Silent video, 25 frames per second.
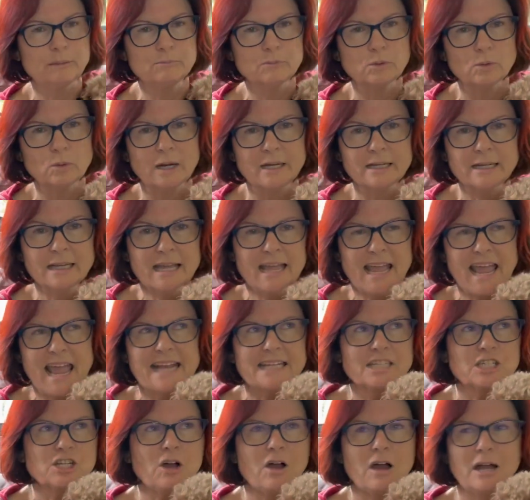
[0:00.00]
more,
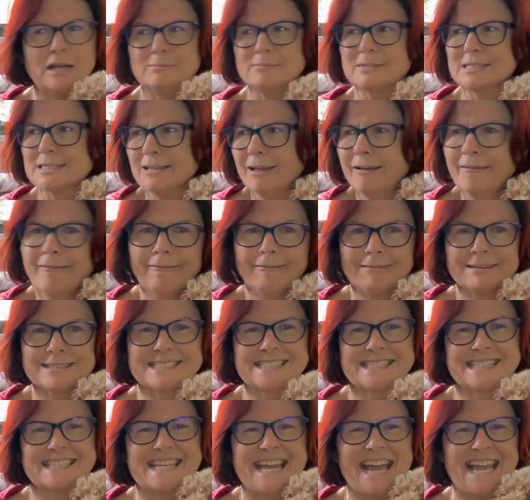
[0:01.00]
at times,
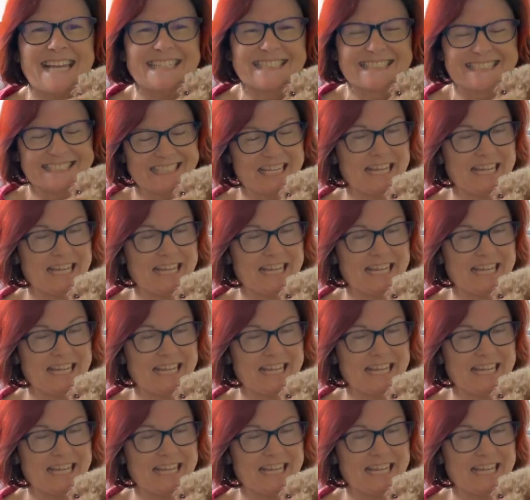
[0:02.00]
sedate.